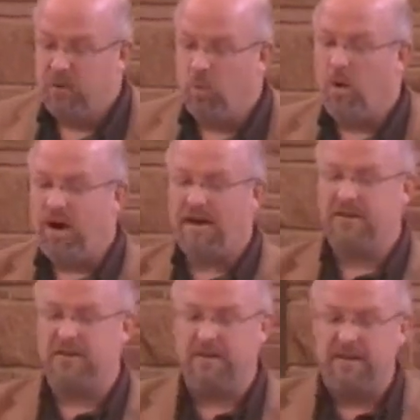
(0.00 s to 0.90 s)
The
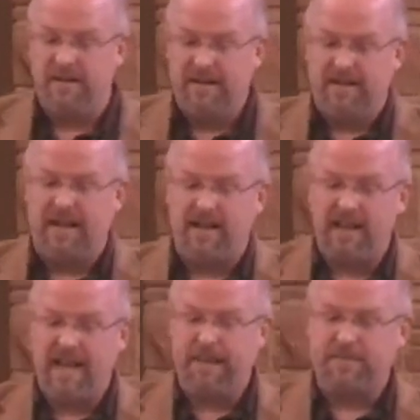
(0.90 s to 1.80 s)
water
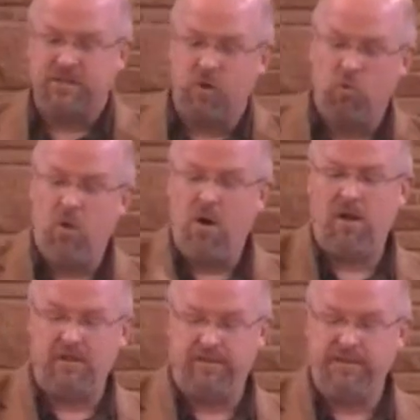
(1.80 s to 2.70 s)
collapsed a
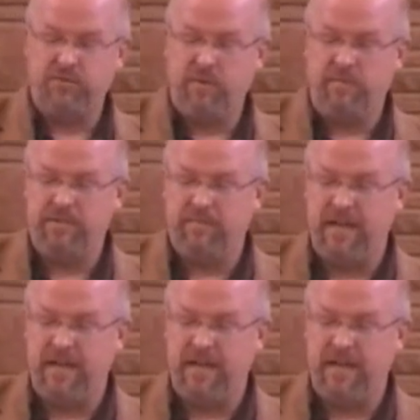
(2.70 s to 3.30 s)
wall of this woman's